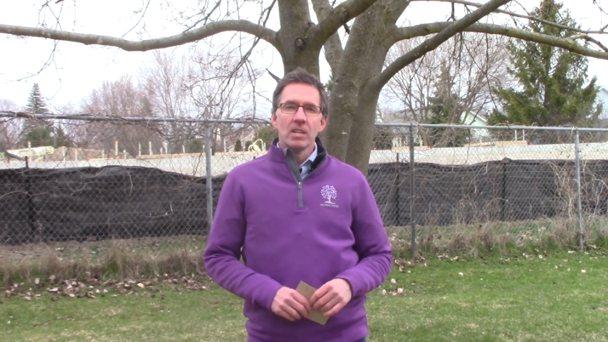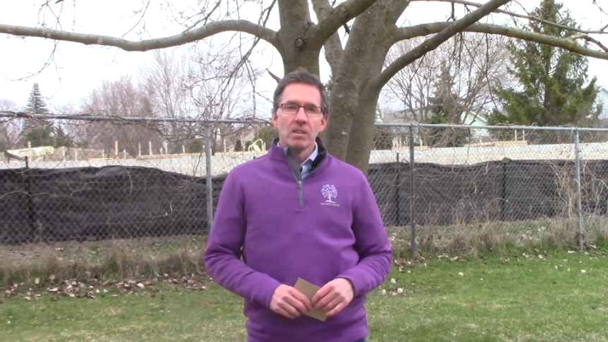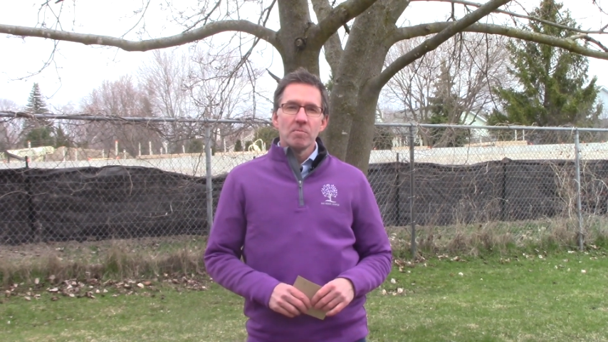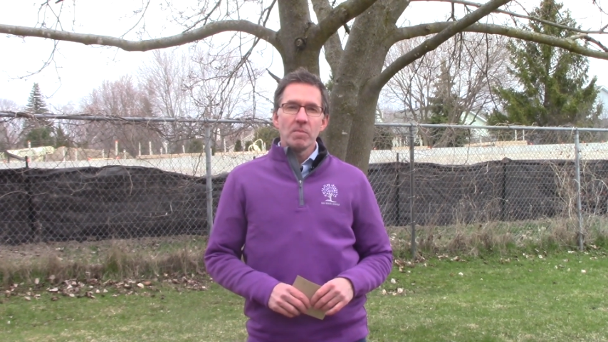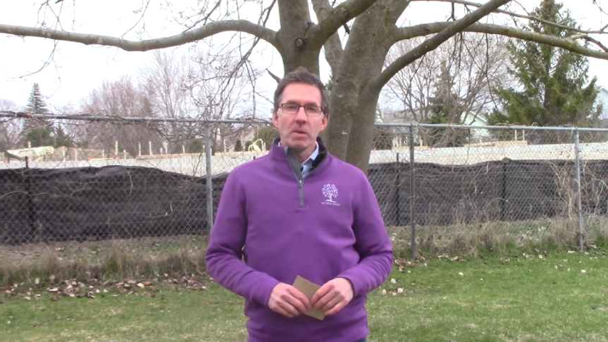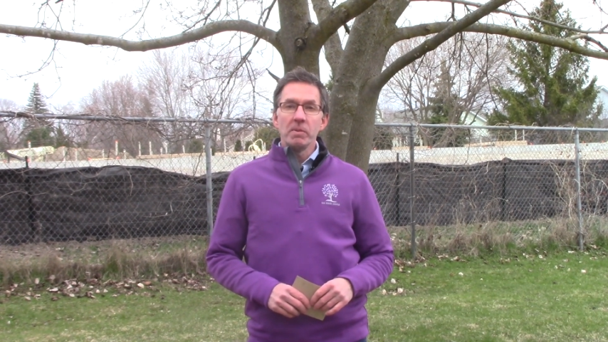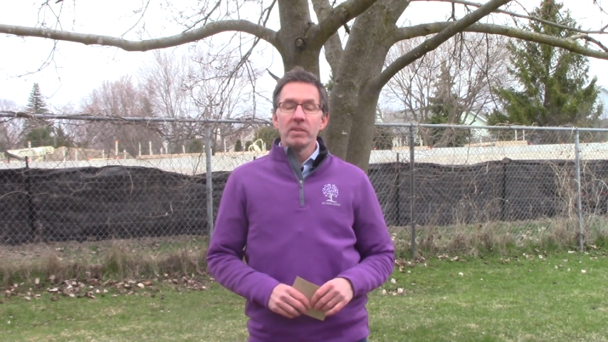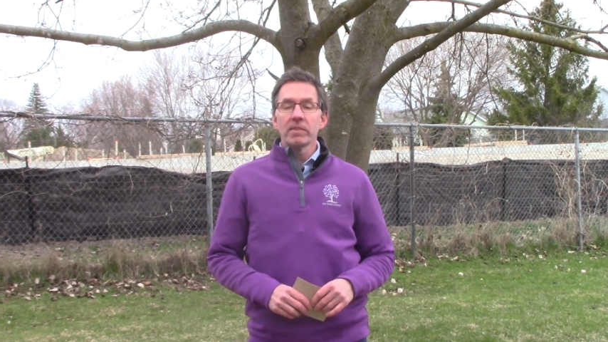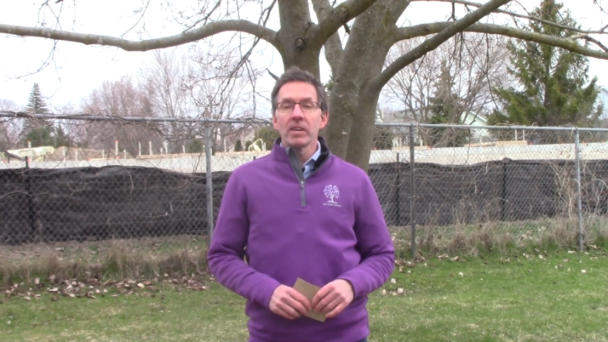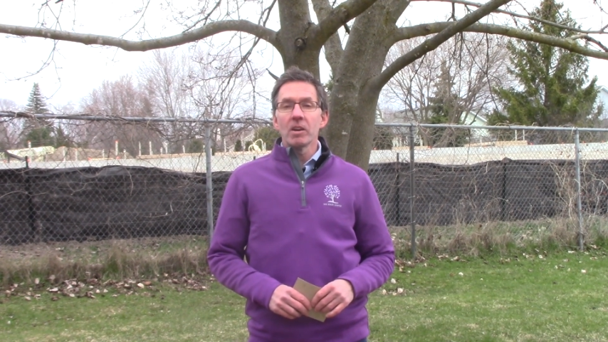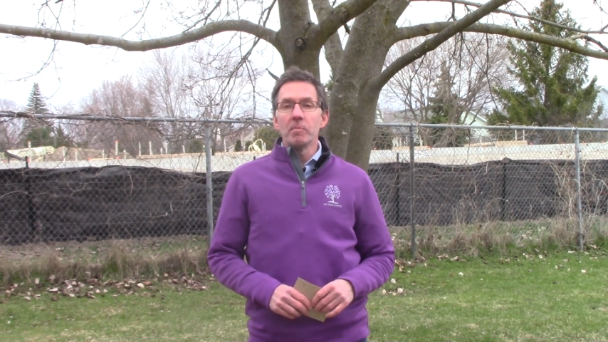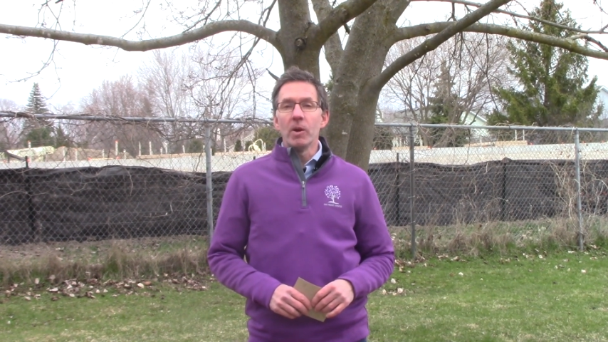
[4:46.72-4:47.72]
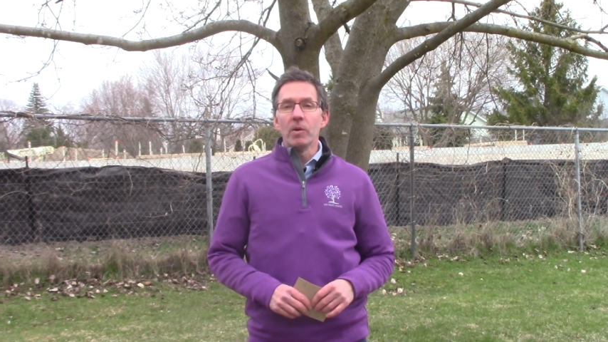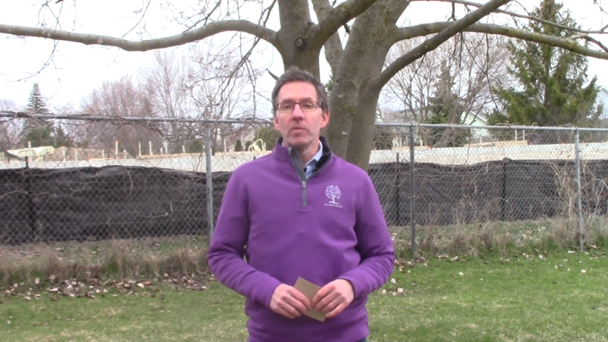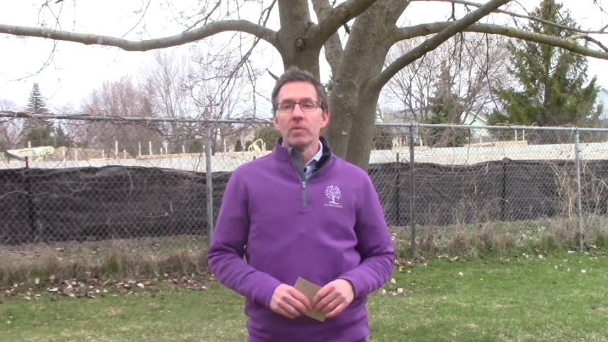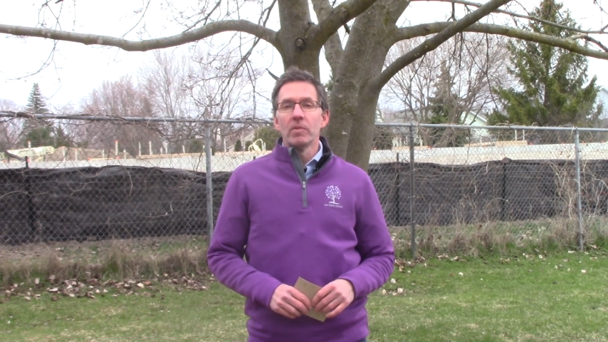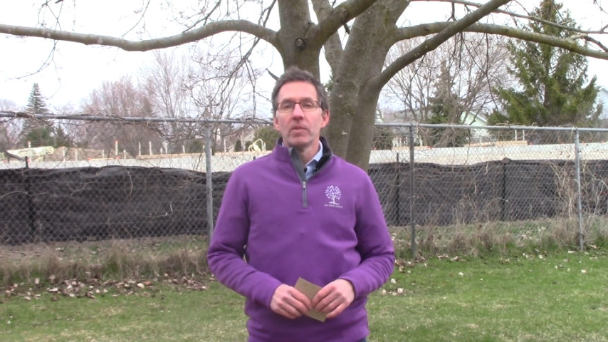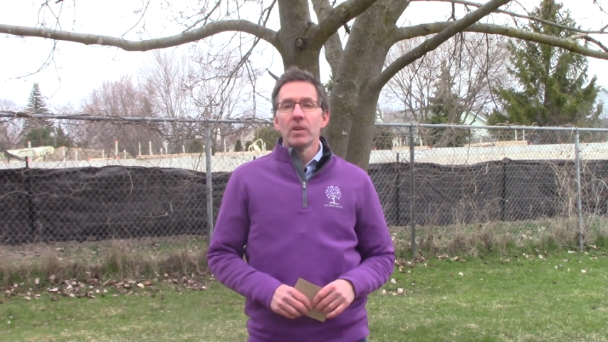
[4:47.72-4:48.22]
Maybe you think about
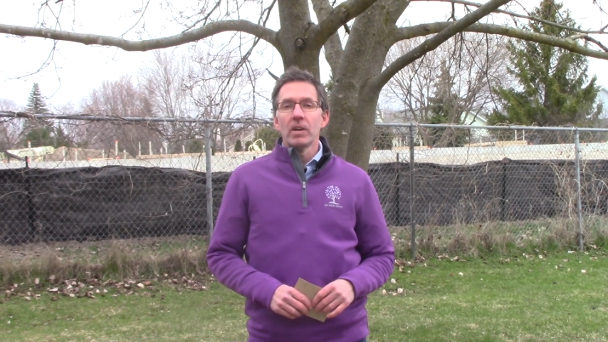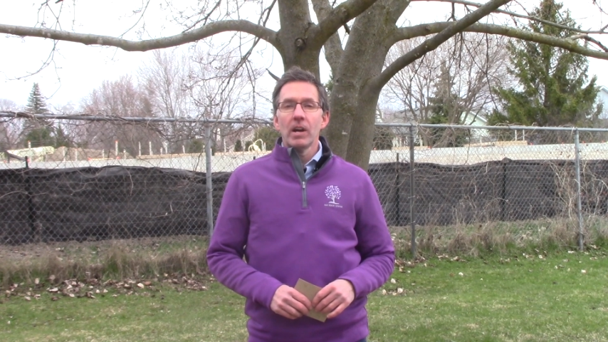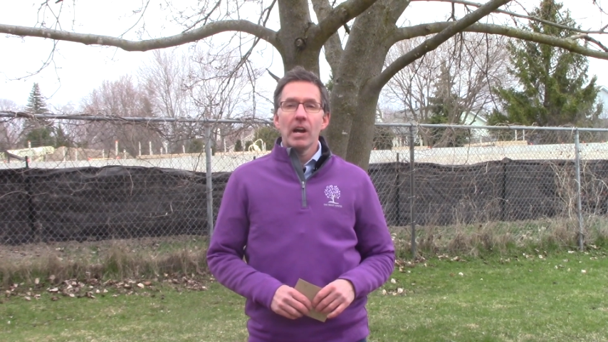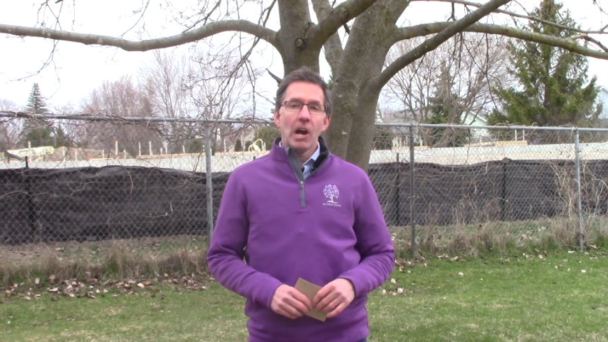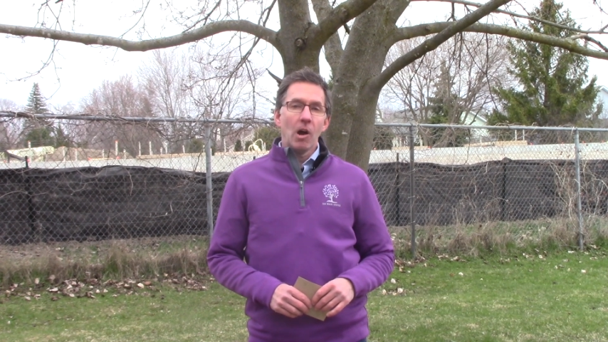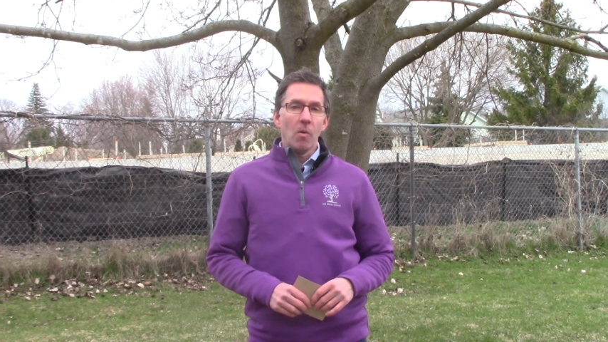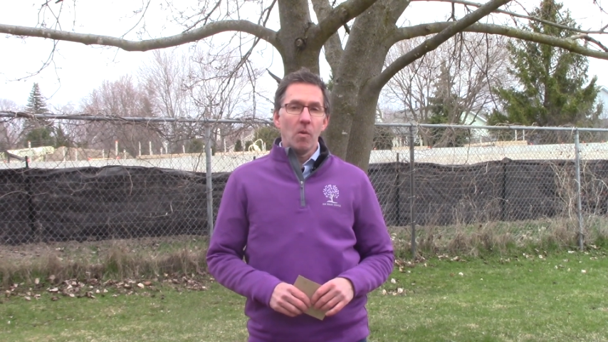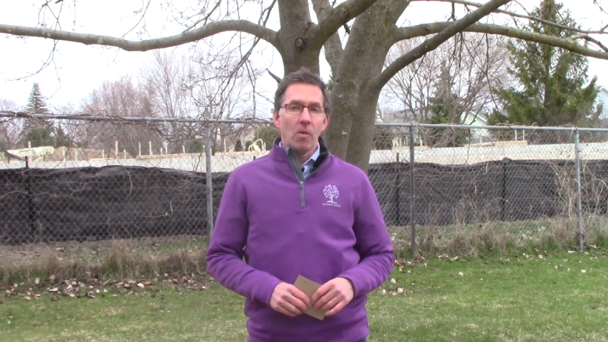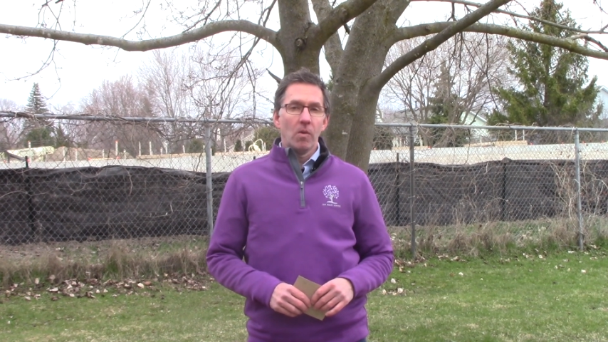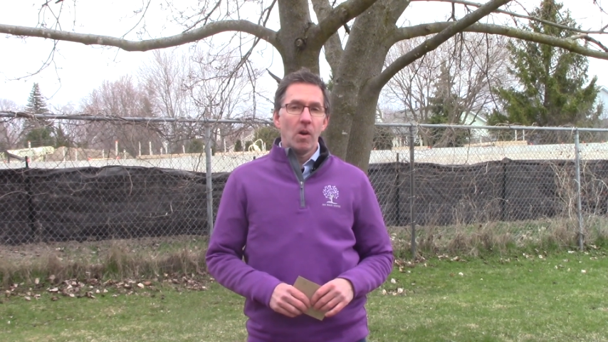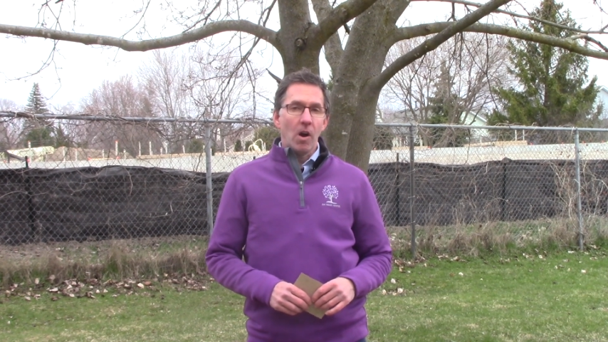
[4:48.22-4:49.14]
how